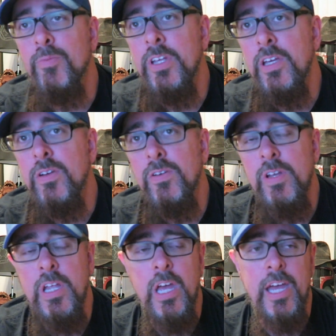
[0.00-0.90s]
here
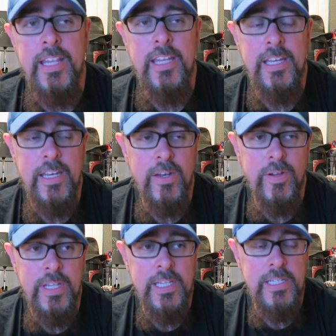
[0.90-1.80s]
at the,
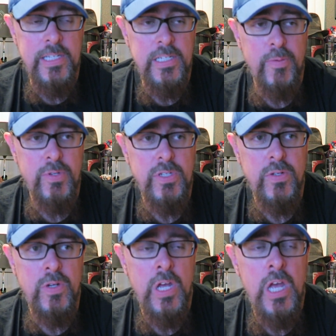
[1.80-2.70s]
this
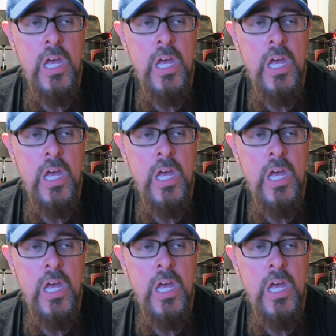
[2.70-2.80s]
episode.